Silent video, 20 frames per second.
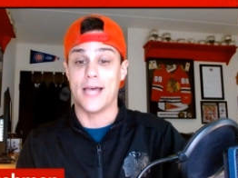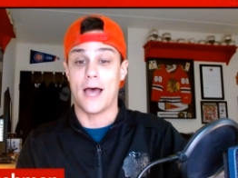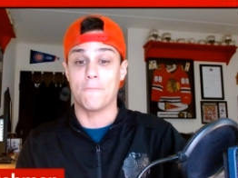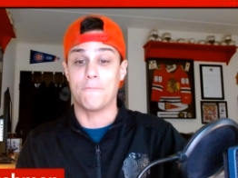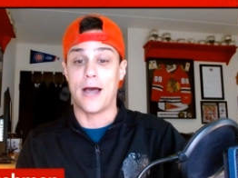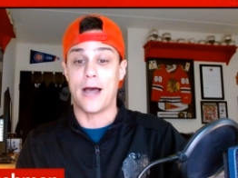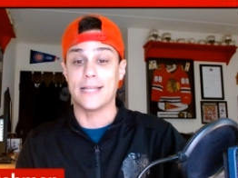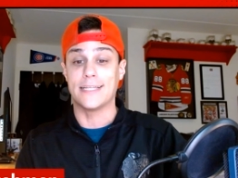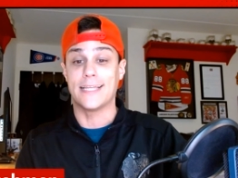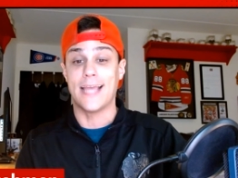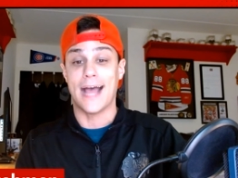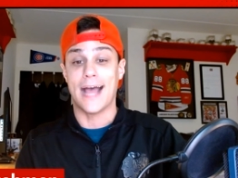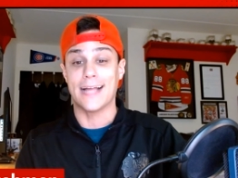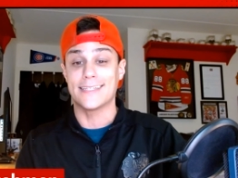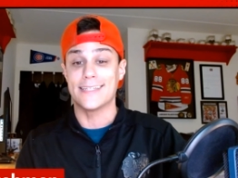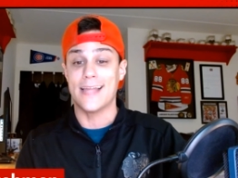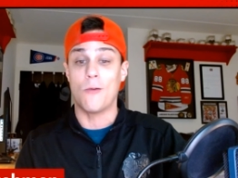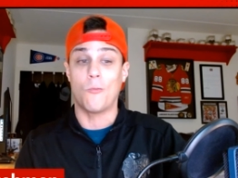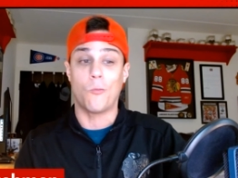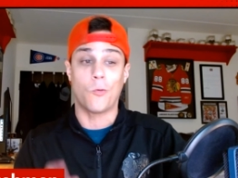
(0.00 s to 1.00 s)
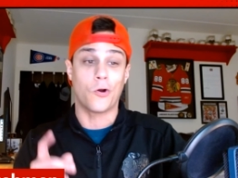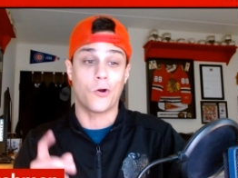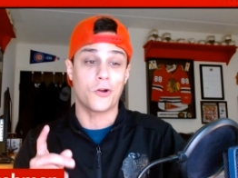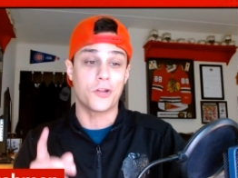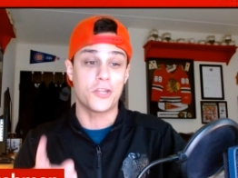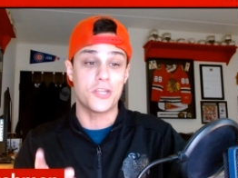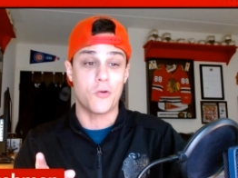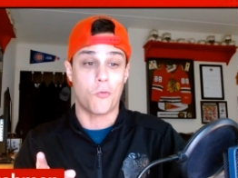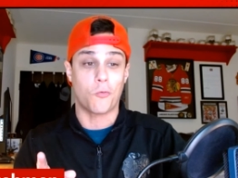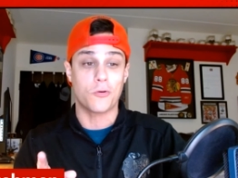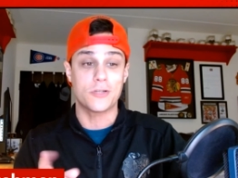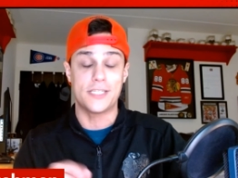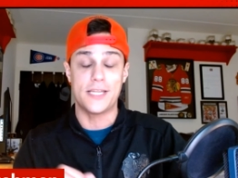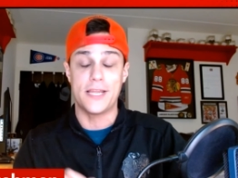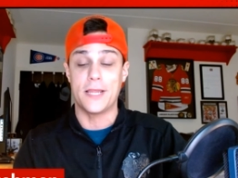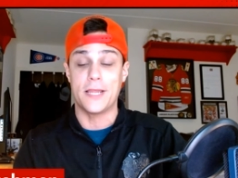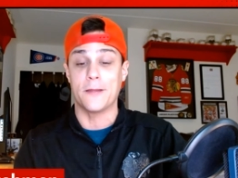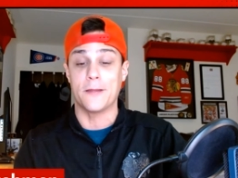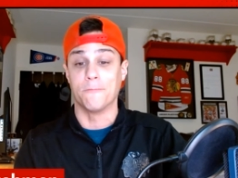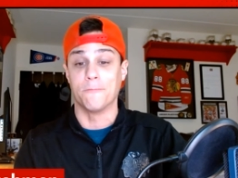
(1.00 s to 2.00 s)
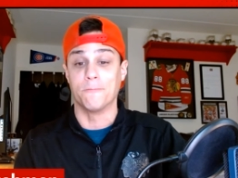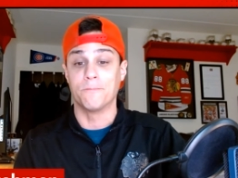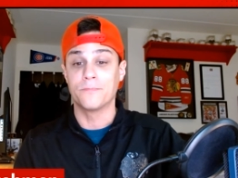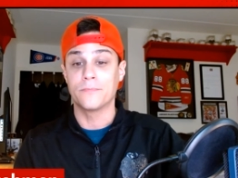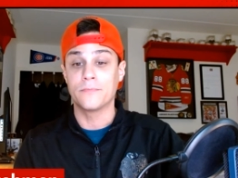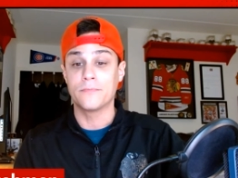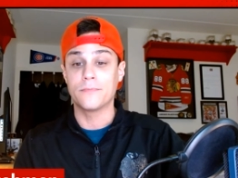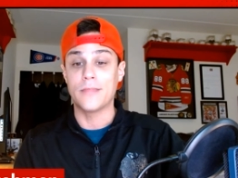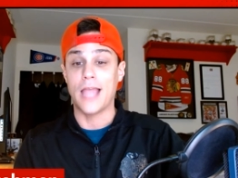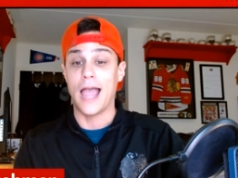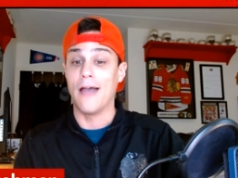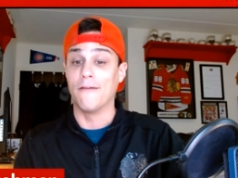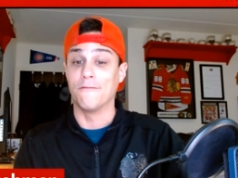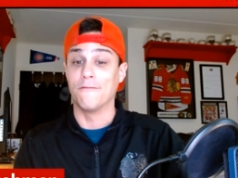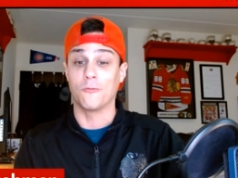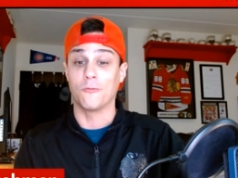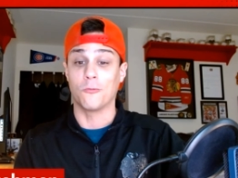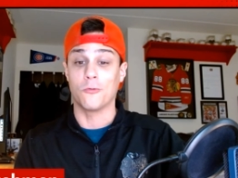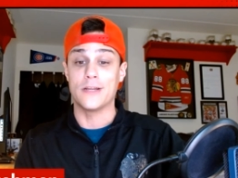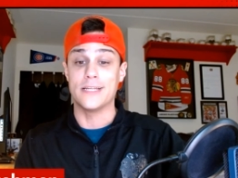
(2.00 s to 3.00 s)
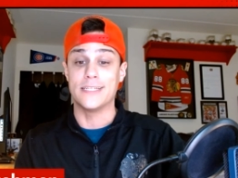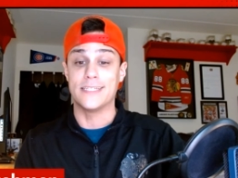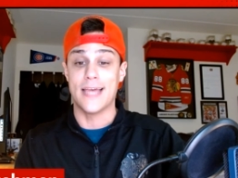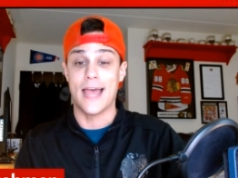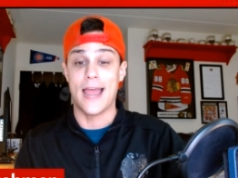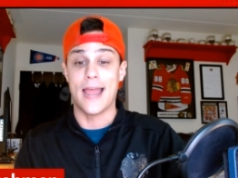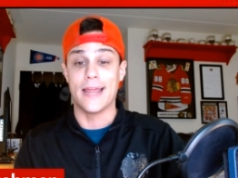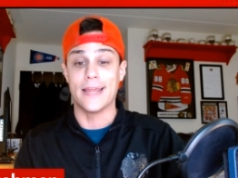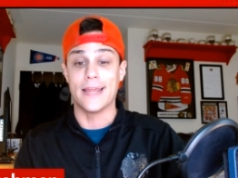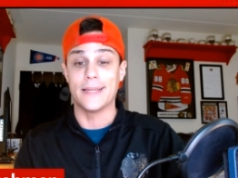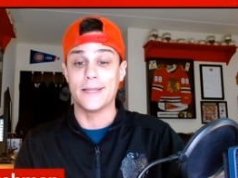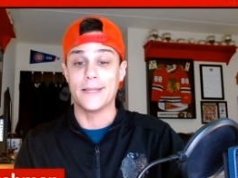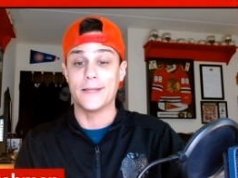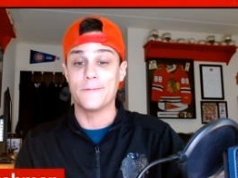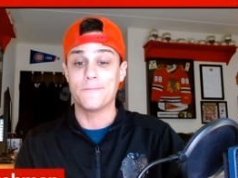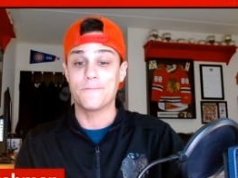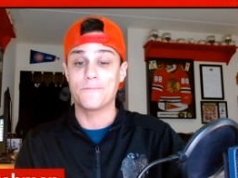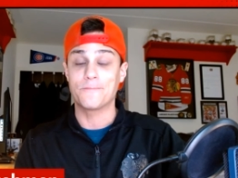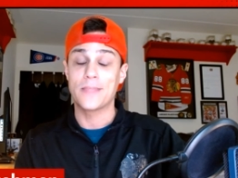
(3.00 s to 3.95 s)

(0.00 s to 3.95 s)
On Podcast Network, your team every day.